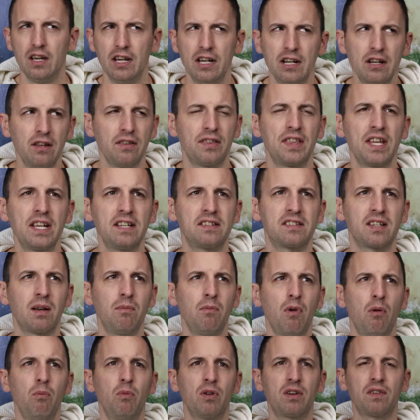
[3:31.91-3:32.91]
You don't think
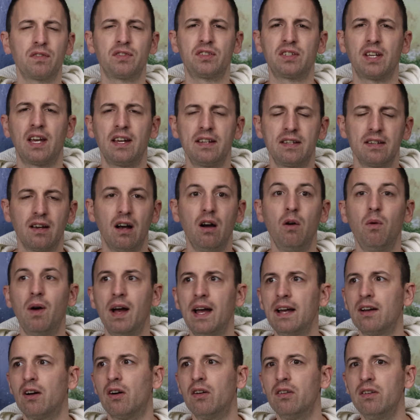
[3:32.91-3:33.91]
someone would have said, oh,
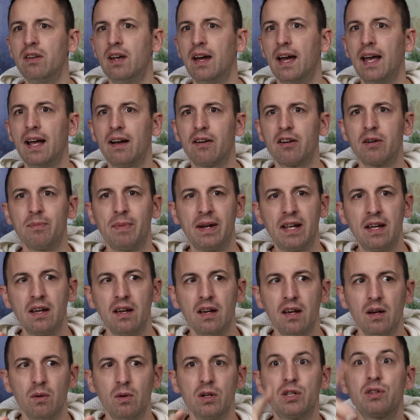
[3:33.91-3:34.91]
hang on, hang on a
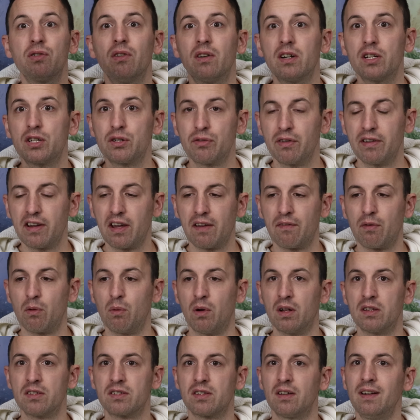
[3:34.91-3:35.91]
minute, we're trying to trick
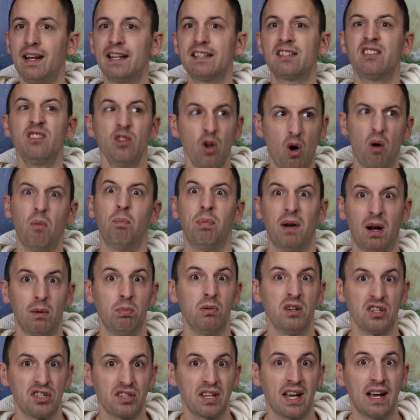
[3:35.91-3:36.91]
everyone, so let's not
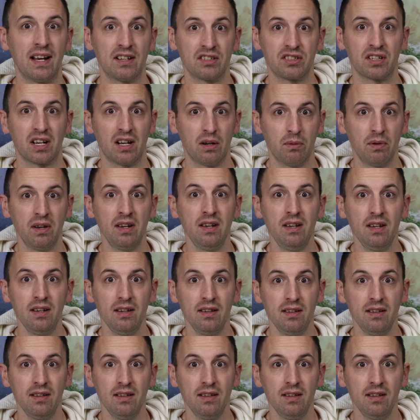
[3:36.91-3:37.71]
publish that, shall we?